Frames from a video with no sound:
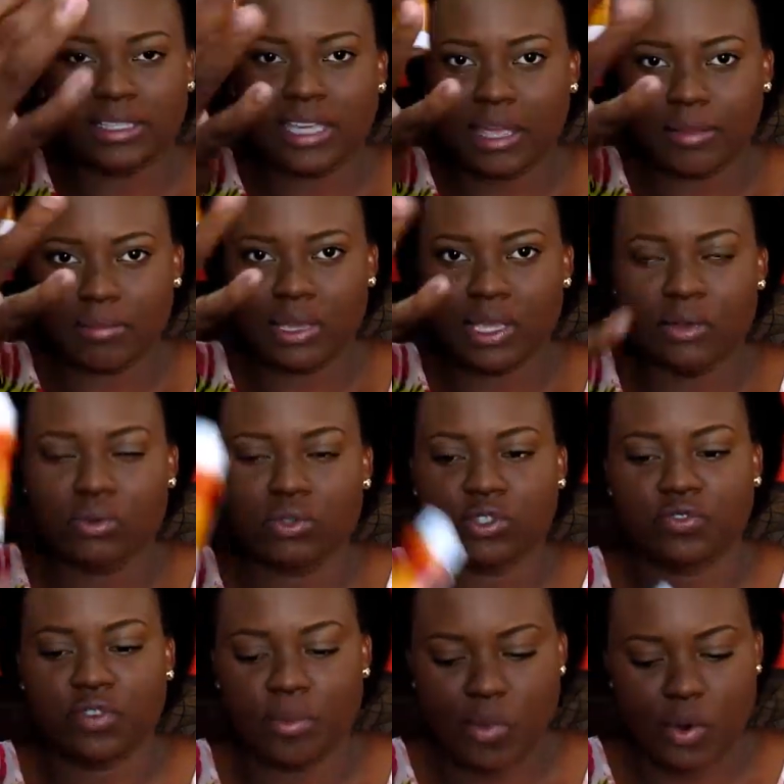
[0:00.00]
can be
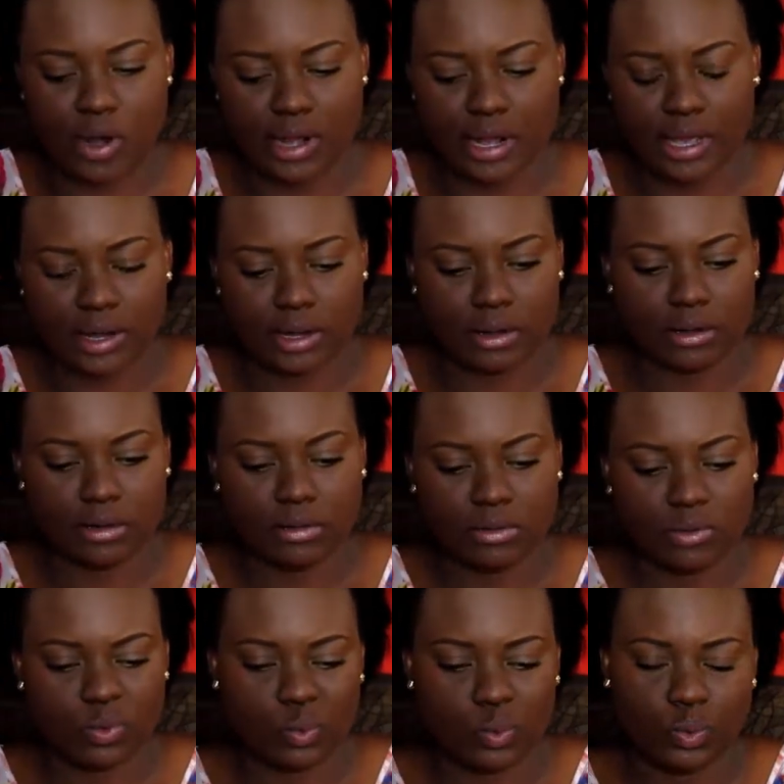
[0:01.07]
used for more than
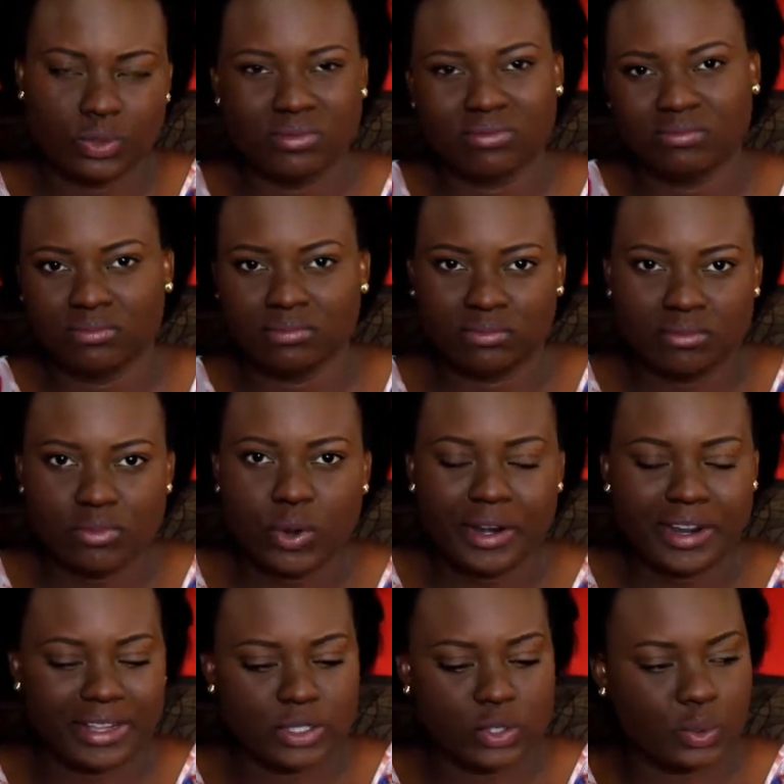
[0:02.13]
more
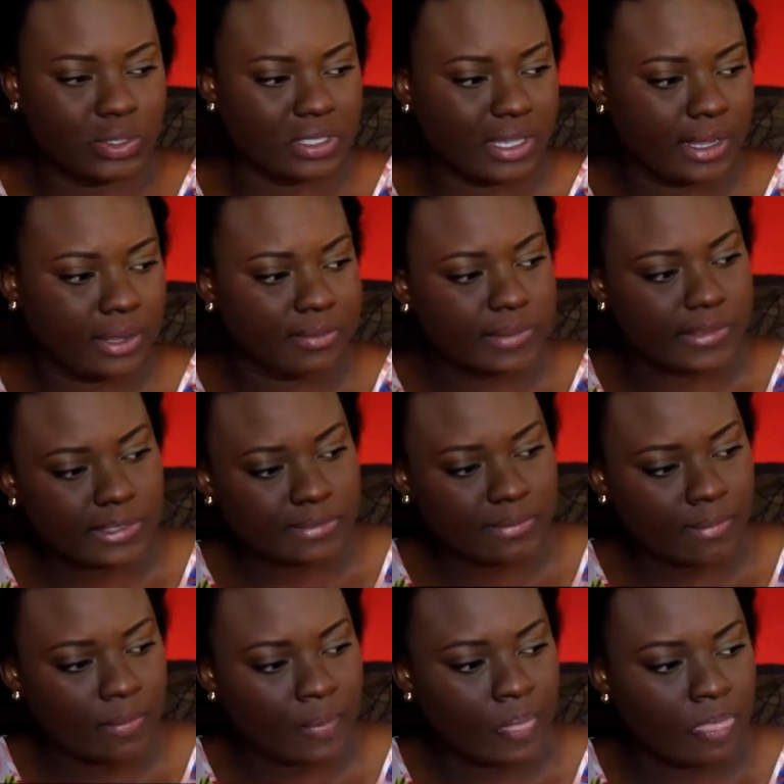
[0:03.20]
than two times
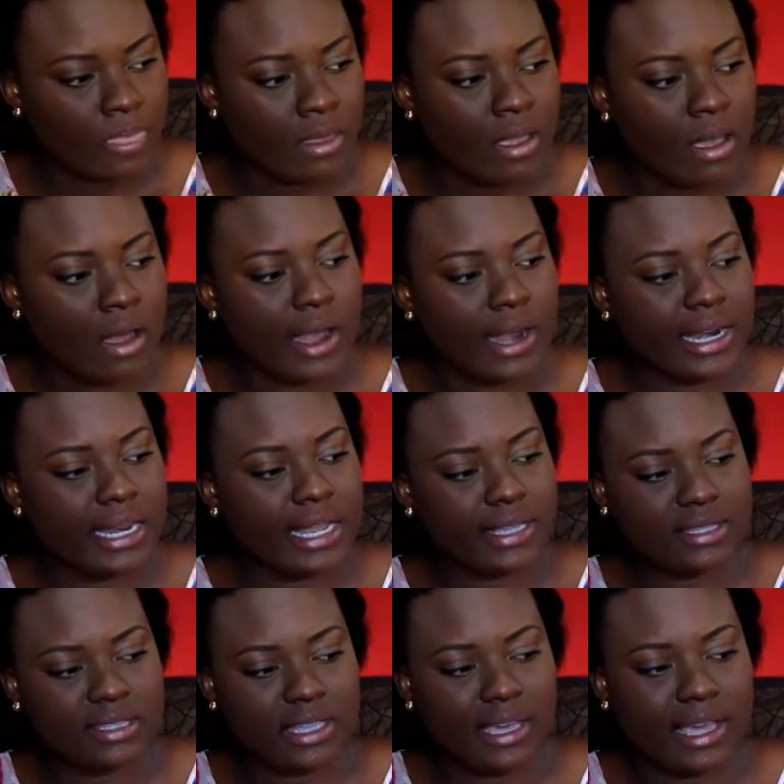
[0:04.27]
alright the
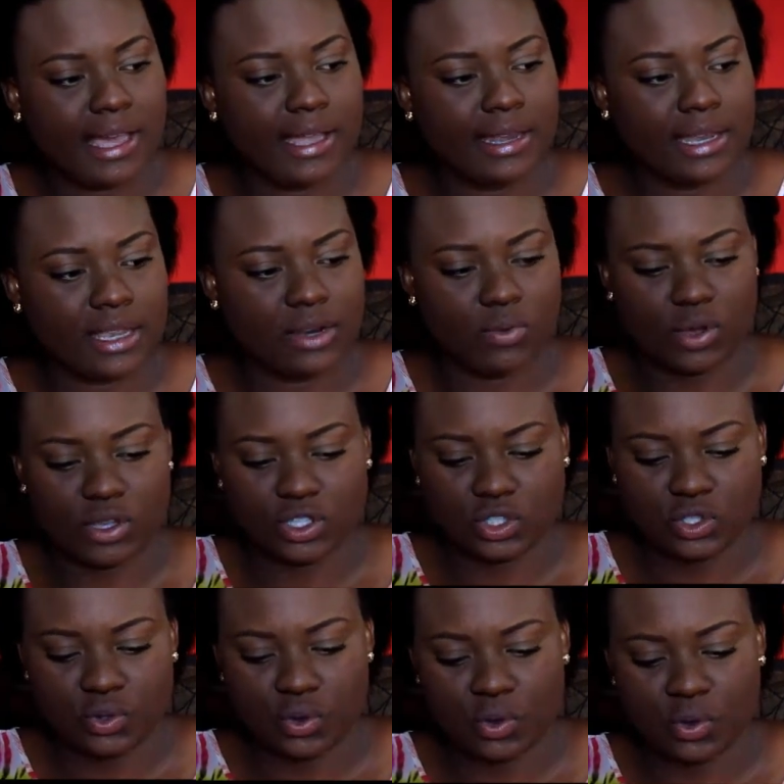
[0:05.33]
next thing I did was
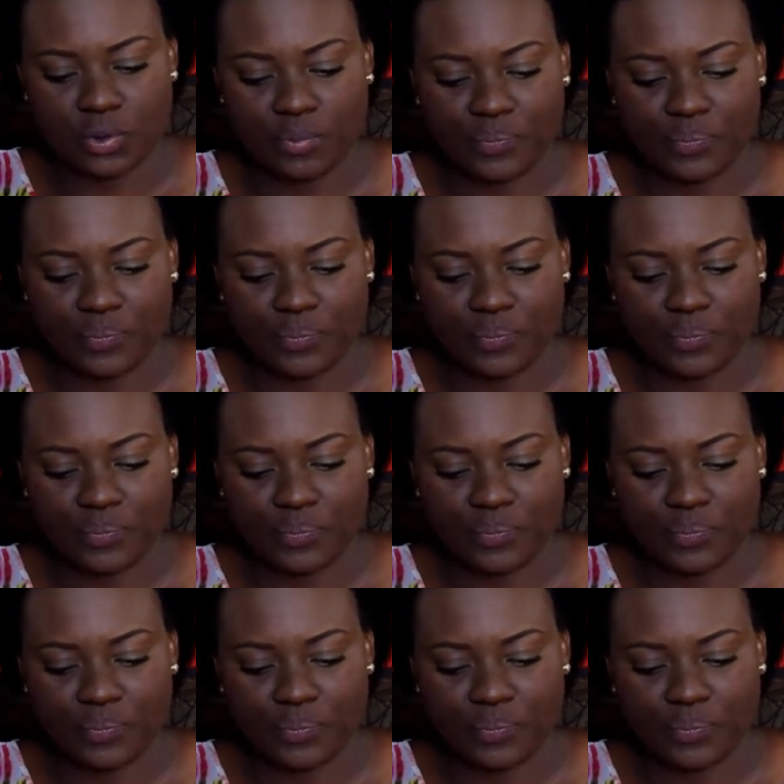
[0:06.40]
to